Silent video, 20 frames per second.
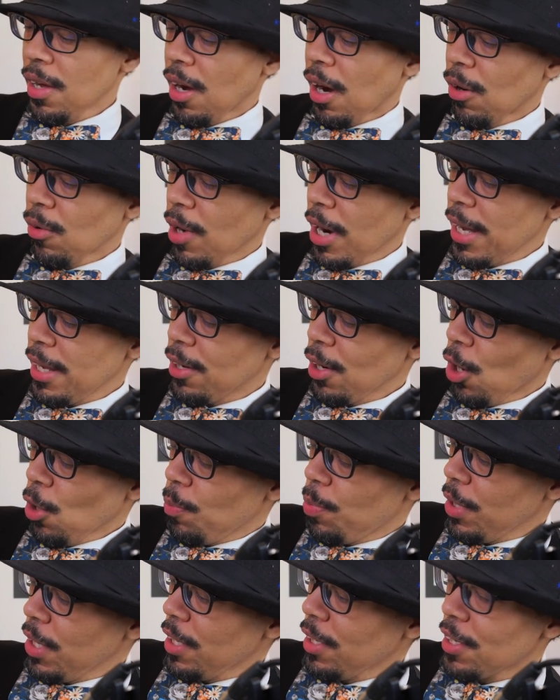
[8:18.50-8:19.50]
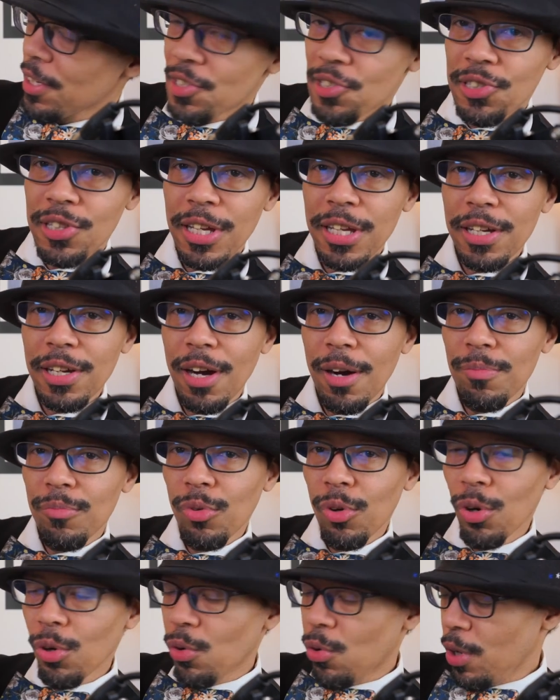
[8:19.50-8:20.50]
All right, opening this thing up
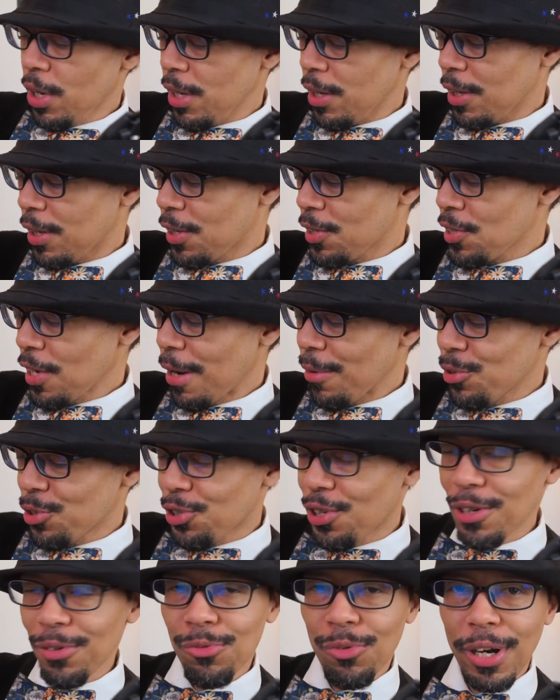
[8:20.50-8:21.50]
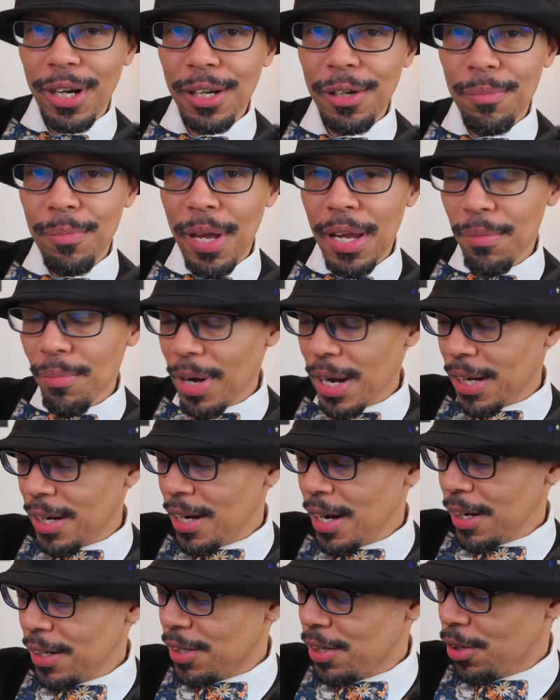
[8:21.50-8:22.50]
real quick because I was getting ready to make my
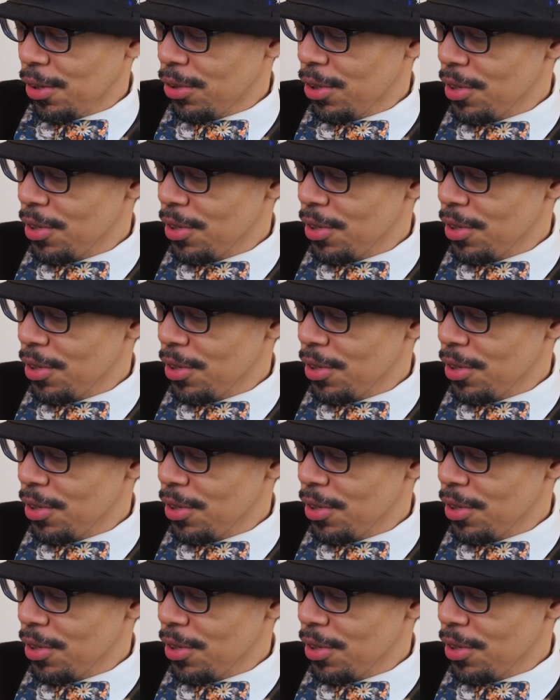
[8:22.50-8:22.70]
cocktail.